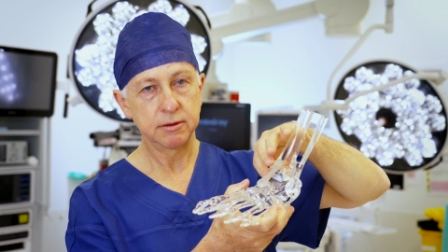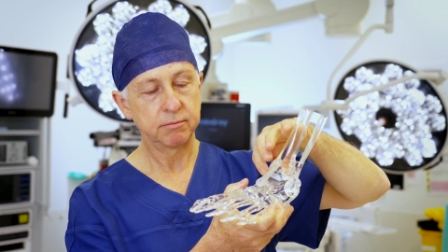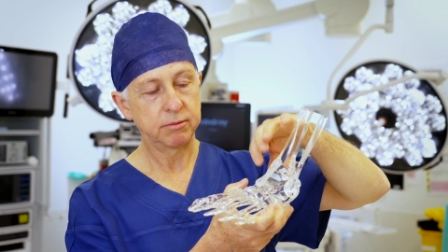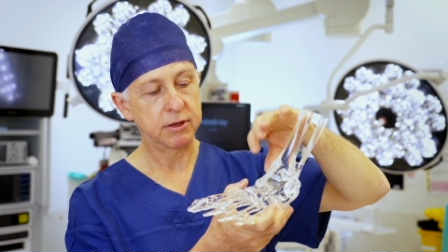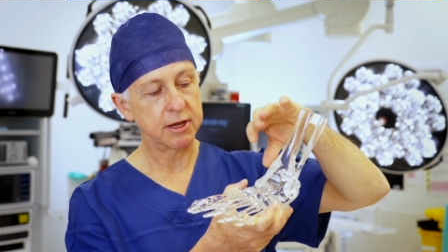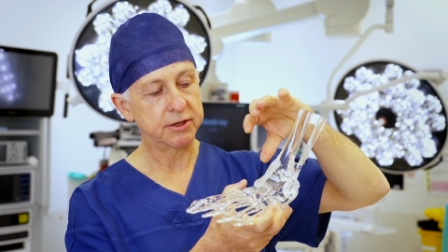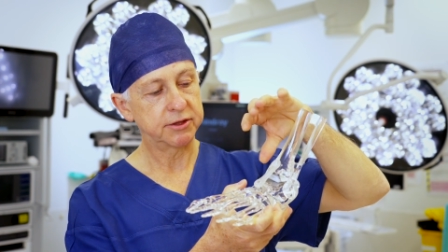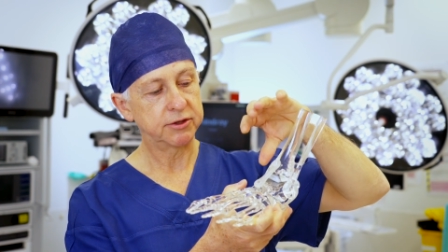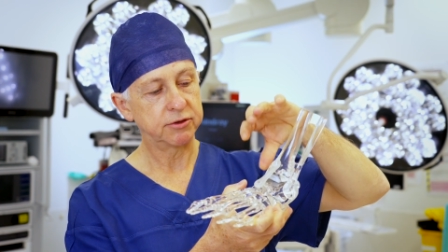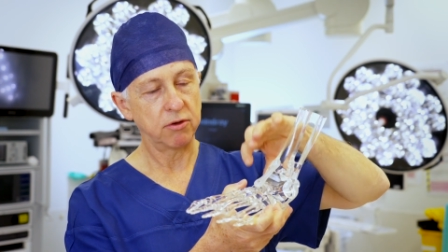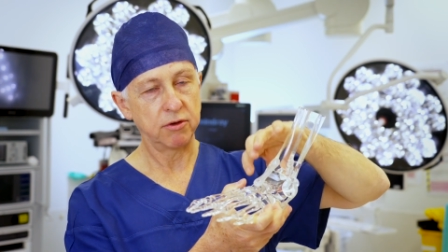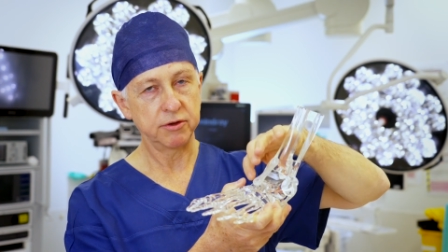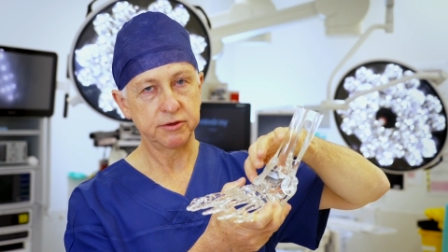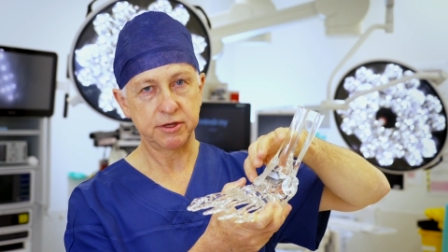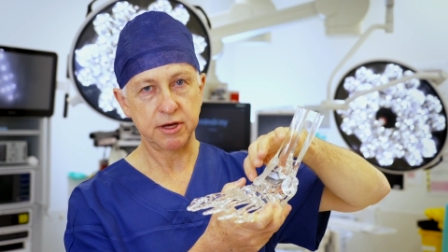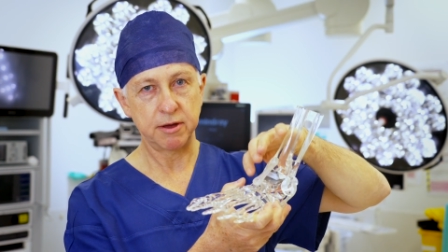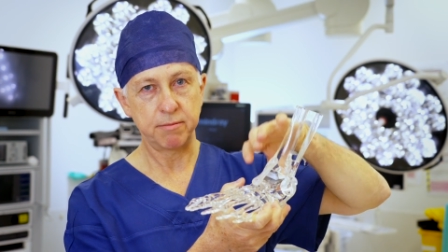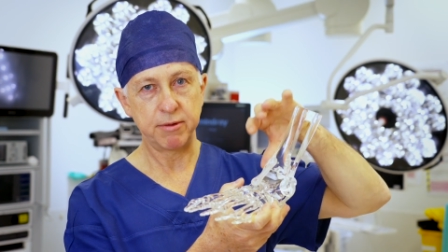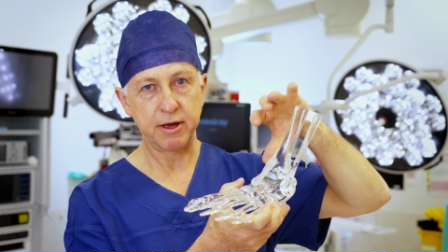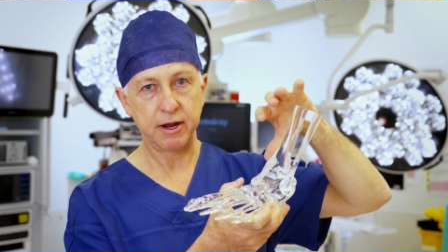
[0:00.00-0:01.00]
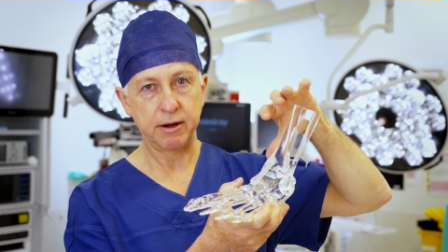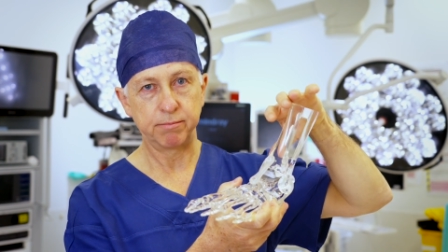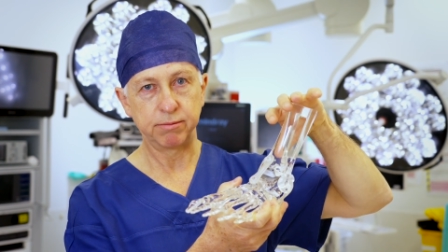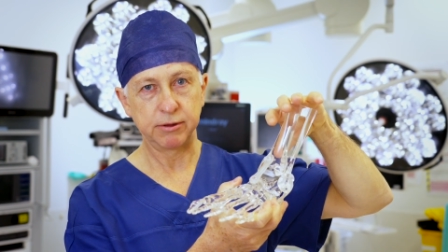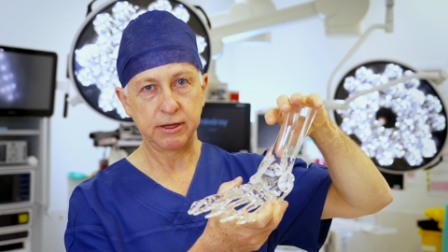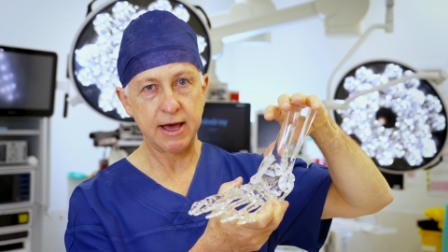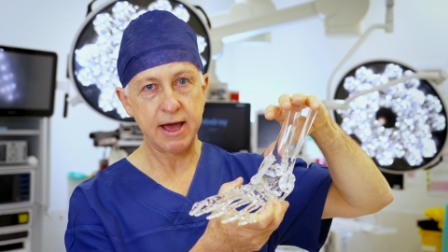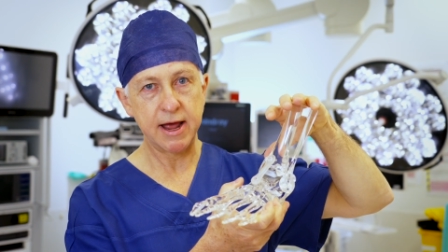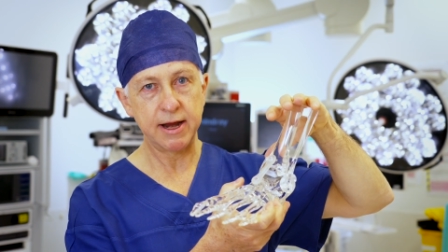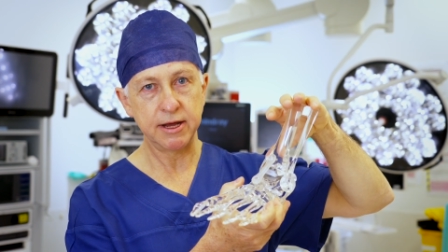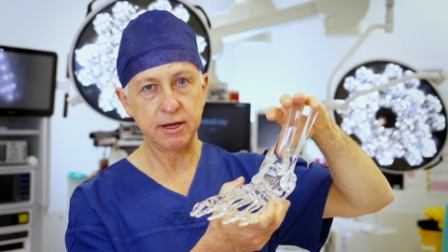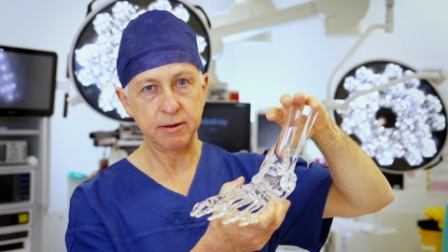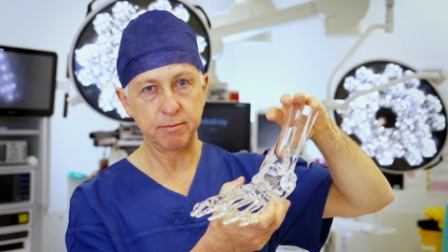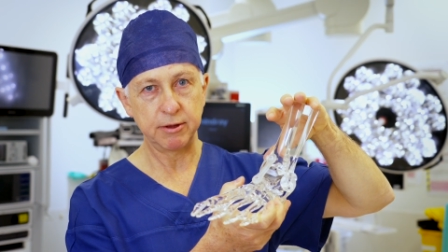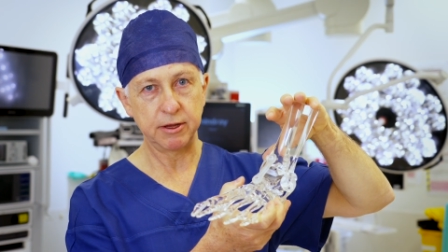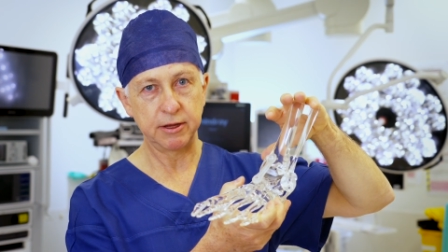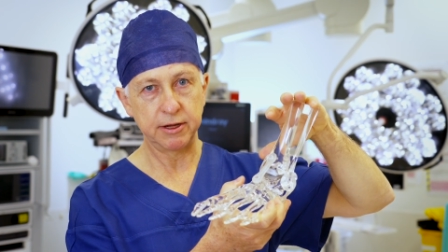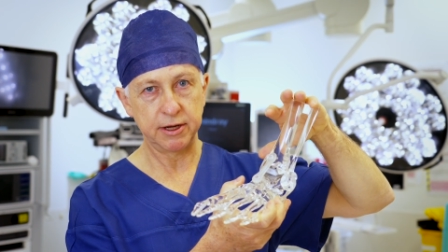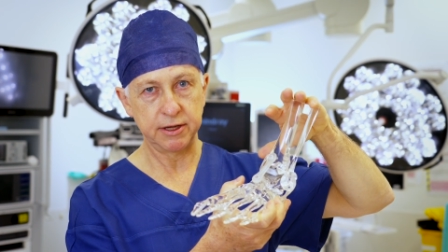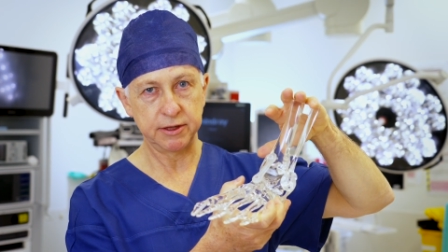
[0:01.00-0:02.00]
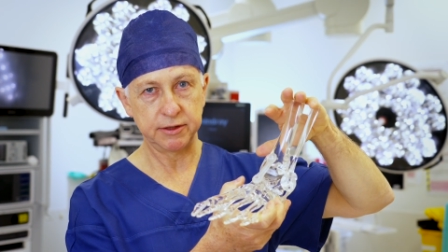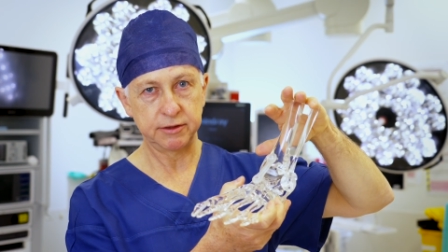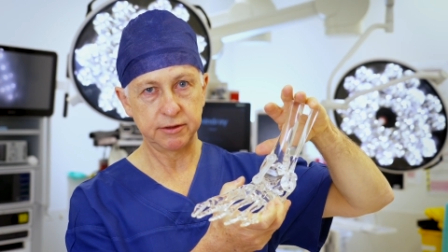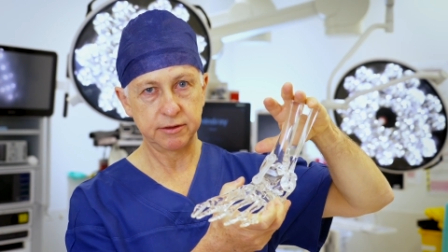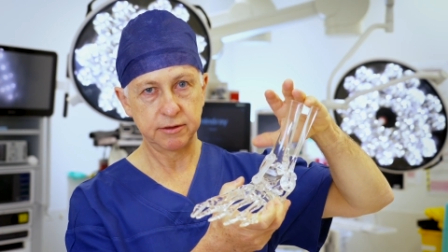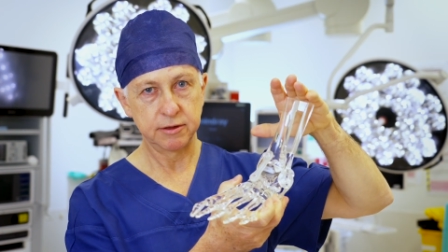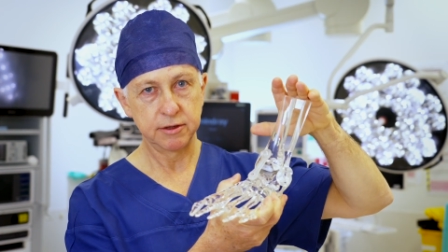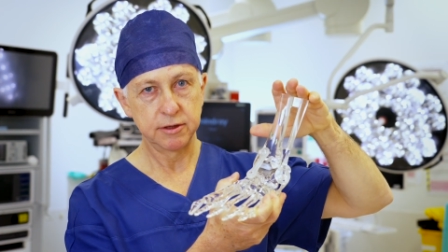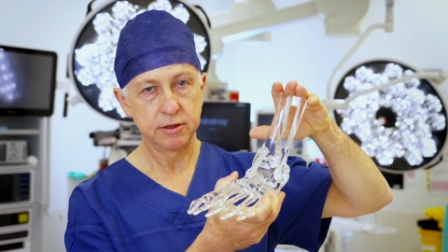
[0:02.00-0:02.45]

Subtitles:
plus also better planning abilities.